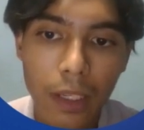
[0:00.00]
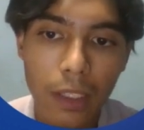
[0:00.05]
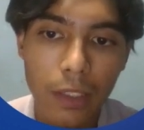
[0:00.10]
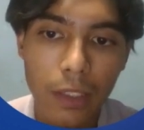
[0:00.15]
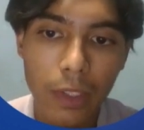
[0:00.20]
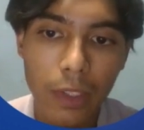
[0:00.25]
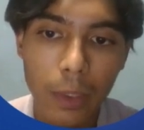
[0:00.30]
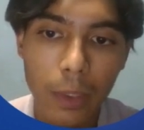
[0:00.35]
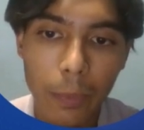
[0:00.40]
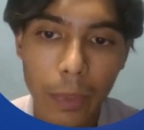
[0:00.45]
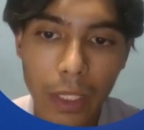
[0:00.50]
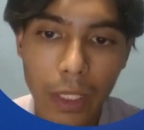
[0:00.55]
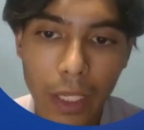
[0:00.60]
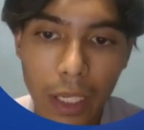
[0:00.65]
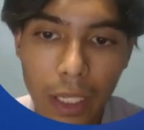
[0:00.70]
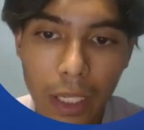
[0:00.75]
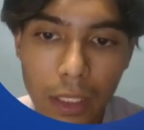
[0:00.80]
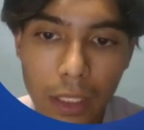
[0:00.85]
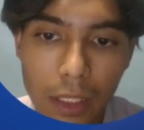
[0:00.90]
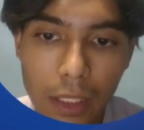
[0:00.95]
Developing
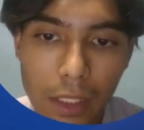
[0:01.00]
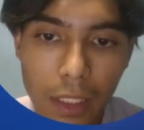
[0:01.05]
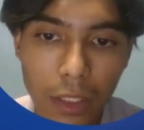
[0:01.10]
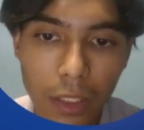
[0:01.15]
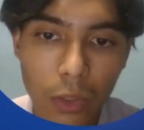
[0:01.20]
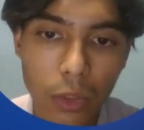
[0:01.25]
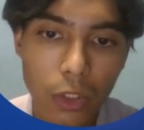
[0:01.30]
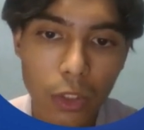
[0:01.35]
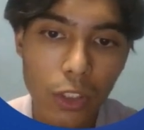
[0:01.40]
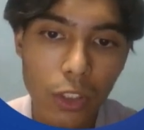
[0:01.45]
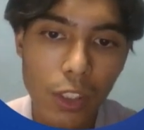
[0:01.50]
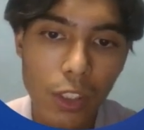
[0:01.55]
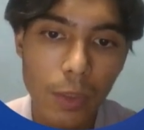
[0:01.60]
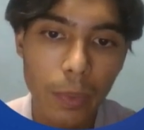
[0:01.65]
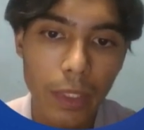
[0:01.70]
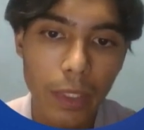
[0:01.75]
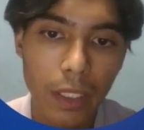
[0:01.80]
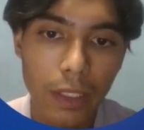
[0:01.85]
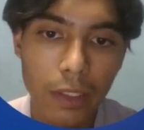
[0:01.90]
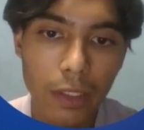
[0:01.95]
an easy-to-use
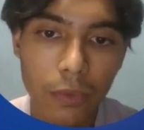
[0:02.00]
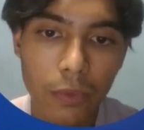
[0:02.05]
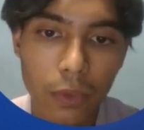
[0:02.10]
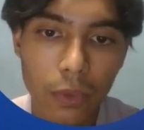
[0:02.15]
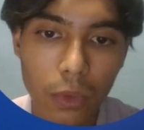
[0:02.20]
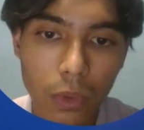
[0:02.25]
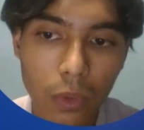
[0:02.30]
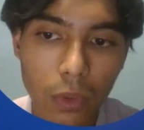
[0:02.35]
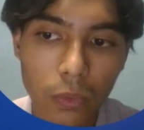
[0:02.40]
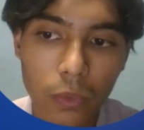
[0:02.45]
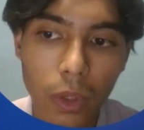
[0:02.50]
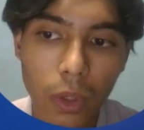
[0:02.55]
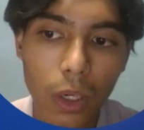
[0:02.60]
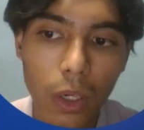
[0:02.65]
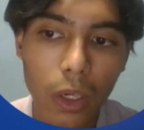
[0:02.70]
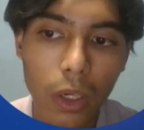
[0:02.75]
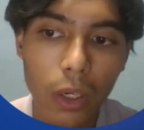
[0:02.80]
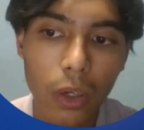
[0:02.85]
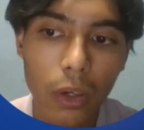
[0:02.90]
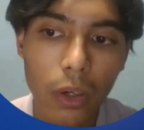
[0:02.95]
predictive tool
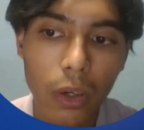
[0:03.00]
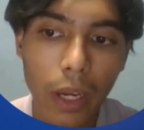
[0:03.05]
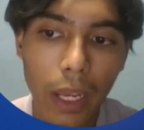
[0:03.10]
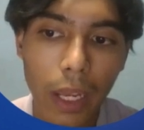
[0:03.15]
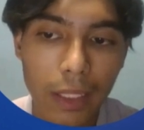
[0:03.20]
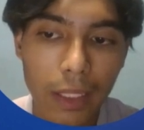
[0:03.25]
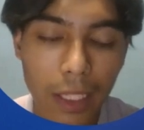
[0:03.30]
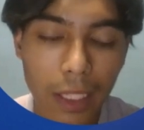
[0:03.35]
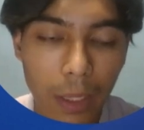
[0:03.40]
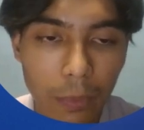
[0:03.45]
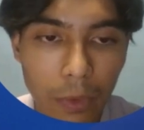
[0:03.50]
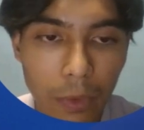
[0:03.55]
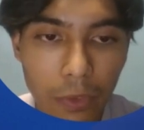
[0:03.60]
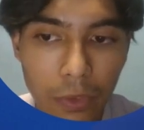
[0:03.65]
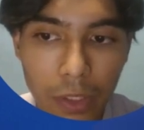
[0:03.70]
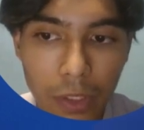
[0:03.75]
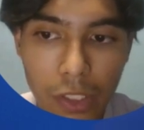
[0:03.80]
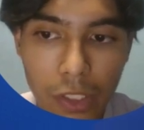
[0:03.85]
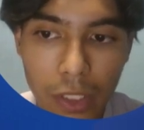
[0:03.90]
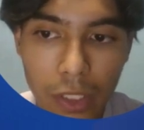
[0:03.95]
for healthcare
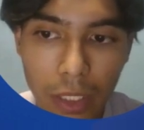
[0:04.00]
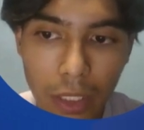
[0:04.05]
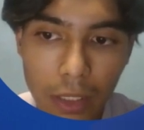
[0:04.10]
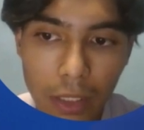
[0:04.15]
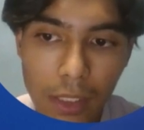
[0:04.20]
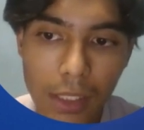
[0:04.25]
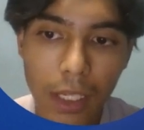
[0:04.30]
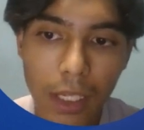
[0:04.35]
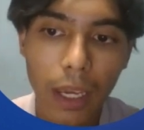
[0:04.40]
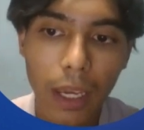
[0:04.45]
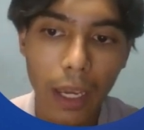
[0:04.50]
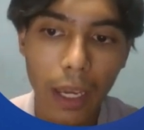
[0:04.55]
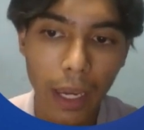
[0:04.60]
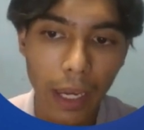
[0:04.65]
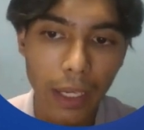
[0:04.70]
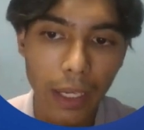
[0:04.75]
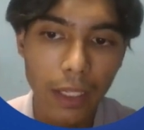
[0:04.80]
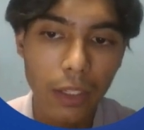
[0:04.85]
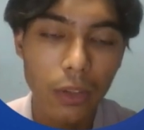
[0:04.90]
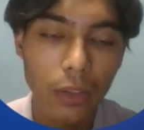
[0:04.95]
professionals
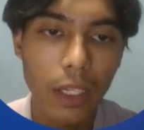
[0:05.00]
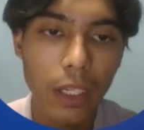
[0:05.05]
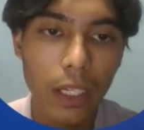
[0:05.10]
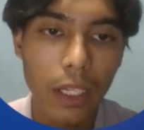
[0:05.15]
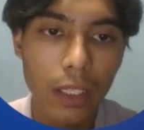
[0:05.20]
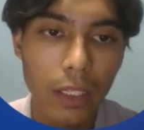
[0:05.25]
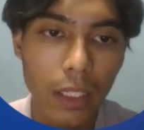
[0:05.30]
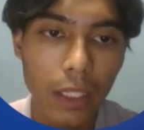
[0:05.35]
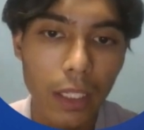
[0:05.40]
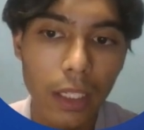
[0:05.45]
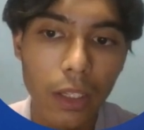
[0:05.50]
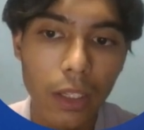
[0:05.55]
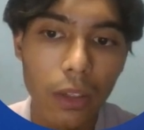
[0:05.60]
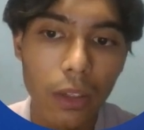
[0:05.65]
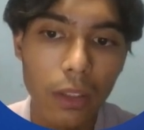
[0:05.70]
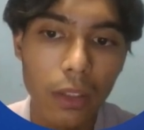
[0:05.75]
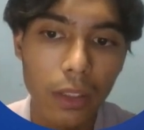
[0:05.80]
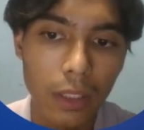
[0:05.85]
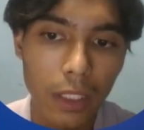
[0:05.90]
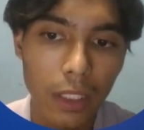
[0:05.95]
and conducting
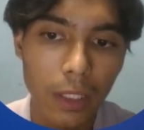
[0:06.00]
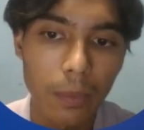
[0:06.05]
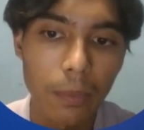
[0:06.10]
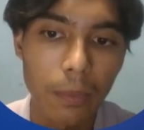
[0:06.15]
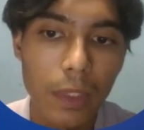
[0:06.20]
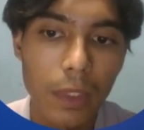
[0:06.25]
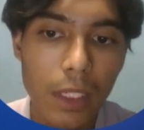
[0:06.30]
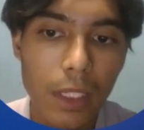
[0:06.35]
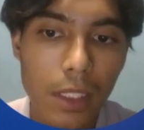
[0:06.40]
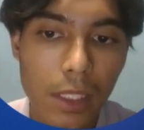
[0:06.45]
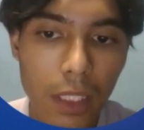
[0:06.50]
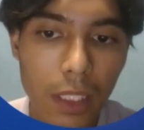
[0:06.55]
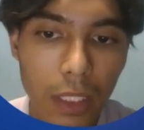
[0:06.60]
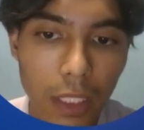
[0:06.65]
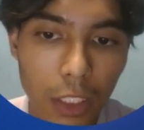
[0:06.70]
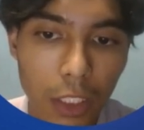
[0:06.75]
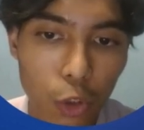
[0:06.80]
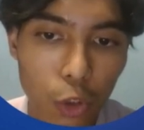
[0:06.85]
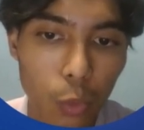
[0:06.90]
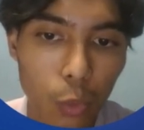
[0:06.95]
long-term
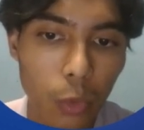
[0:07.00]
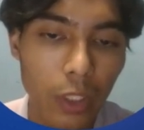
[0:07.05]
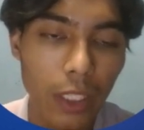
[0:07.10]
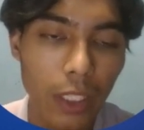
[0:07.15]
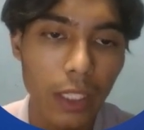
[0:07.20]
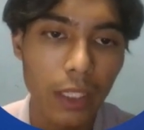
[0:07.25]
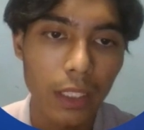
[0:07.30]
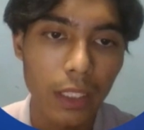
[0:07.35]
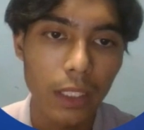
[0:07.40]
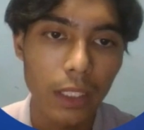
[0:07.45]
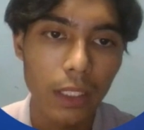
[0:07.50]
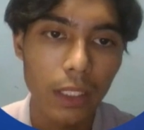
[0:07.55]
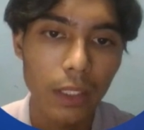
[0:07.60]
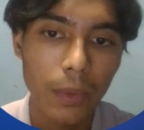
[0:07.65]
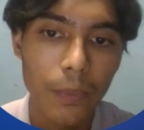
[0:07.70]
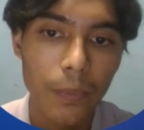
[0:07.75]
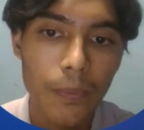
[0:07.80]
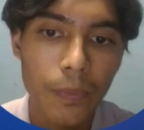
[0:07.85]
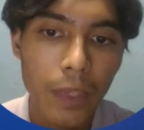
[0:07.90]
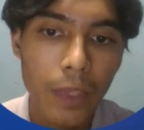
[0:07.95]
study to monitor
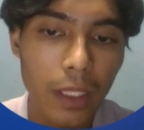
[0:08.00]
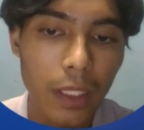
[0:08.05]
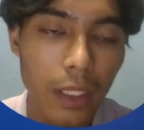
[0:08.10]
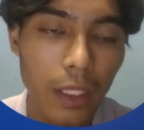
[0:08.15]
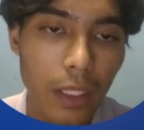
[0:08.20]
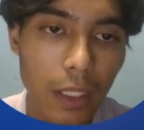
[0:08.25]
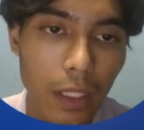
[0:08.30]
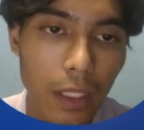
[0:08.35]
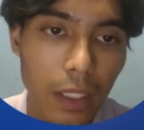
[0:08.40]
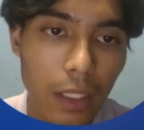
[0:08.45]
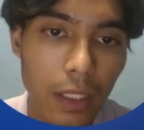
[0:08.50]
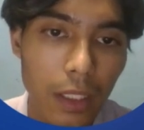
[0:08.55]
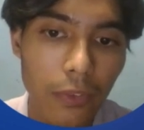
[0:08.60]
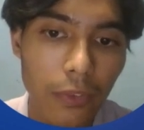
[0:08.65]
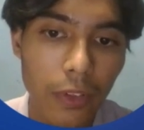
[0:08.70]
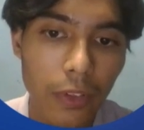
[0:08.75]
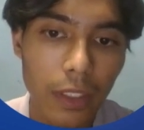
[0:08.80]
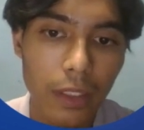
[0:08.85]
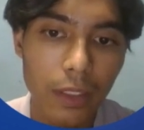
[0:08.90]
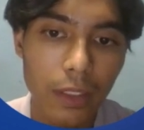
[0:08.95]
the
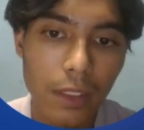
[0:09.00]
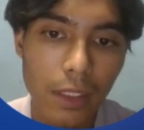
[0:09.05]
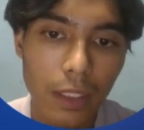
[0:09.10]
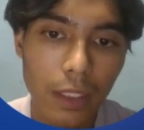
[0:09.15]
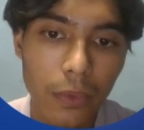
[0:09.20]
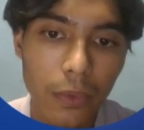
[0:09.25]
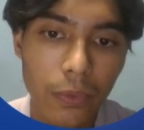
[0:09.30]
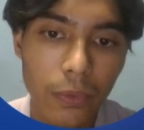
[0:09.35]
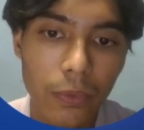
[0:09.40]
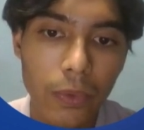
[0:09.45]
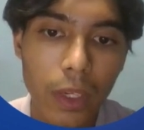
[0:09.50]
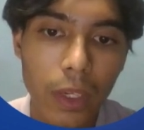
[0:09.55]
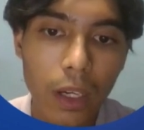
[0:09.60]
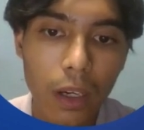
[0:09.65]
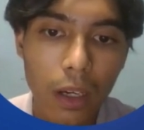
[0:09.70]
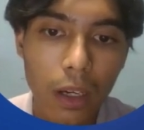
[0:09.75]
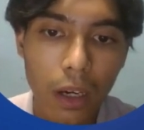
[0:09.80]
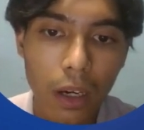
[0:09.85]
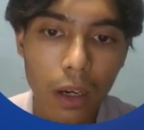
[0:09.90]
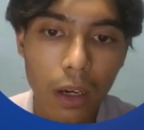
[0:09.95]
effectiveness
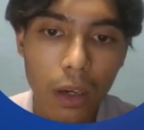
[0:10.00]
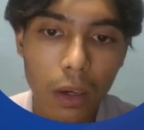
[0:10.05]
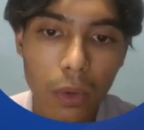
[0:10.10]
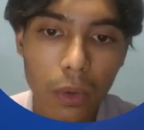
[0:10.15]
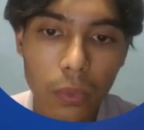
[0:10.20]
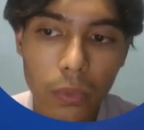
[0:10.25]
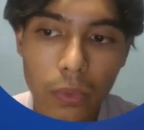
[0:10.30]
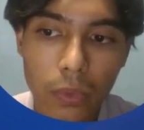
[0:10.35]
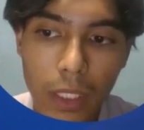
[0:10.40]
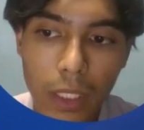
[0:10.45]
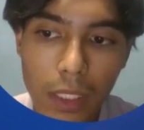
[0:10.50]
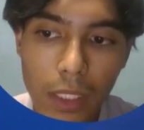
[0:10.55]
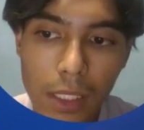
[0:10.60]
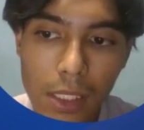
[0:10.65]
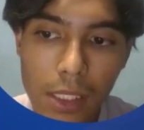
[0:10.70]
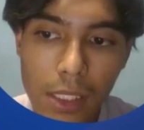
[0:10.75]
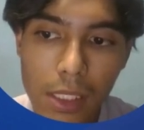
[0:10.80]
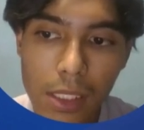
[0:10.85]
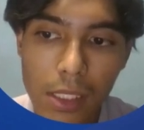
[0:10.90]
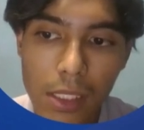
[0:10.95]
of
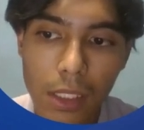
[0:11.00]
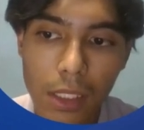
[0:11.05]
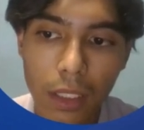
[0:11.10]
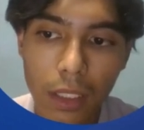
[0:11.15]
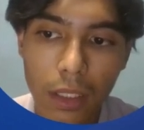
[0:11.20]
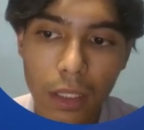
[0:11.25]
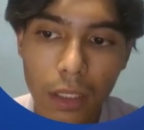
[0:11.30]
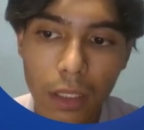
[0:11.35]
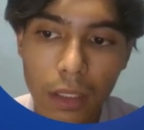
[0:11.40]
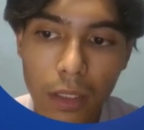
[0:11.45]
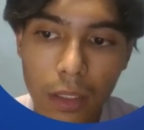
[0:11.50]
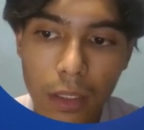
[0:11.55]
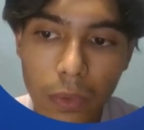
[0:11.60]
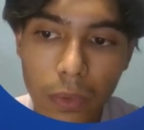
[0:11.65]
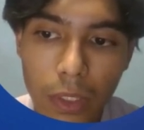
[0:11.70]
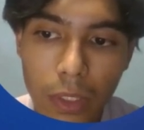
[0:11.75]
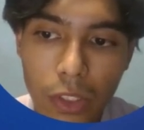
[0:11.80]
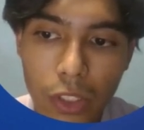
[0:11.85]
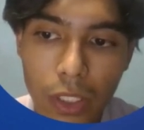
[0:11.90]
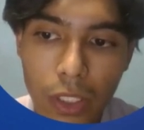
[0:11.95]
these
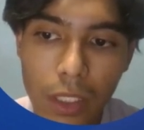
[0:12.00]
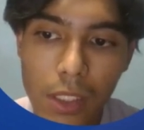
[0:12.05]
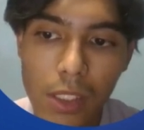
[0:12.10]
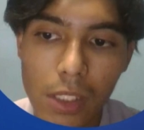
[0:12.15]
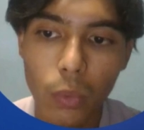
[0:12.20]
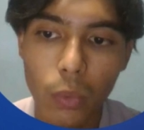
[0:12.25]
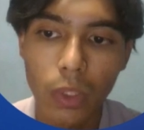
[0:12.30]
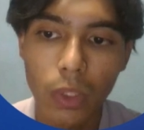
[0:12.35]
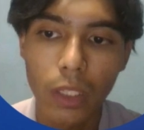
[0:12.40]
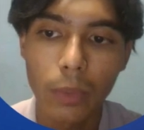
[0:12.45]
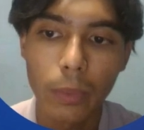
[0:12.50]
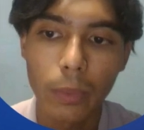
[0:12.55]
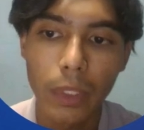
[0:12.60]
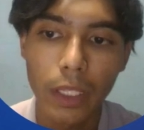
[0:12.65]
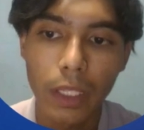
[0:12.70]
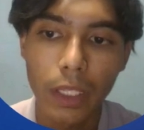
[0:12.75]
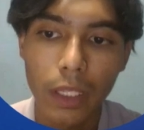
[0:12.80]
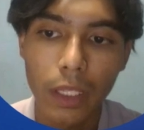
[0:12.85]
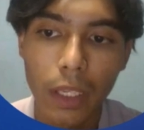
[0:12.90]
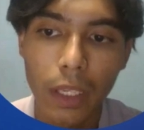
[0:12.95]
interventions will
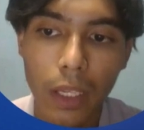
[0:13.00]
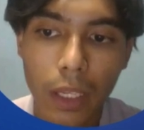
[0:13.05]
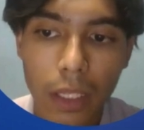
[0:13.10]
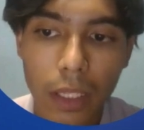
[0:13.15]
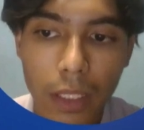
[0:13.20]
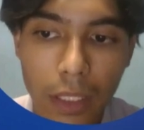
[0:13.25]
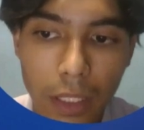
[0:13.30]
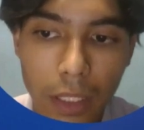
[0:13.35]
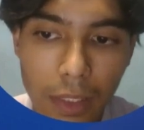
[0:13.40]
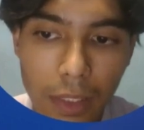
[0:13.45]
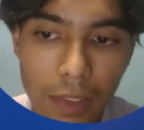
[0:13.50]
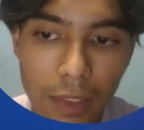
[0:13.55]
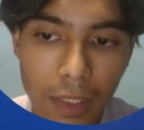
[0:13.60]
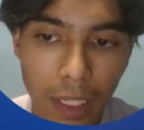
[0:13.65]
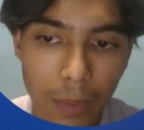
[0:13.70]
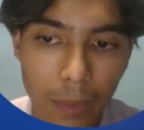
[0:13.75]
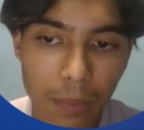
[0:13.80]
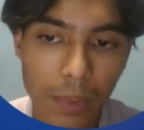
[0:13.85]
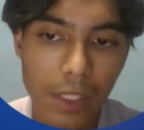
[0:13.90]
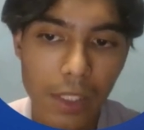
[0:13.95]
be key
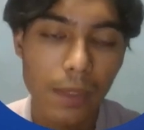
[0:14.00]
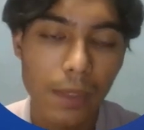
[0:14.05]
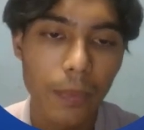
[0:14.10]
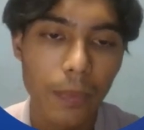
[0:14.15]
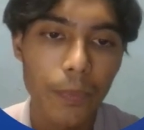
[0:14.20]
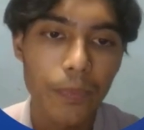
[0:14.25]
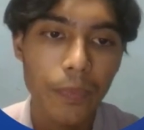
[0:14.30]
steps.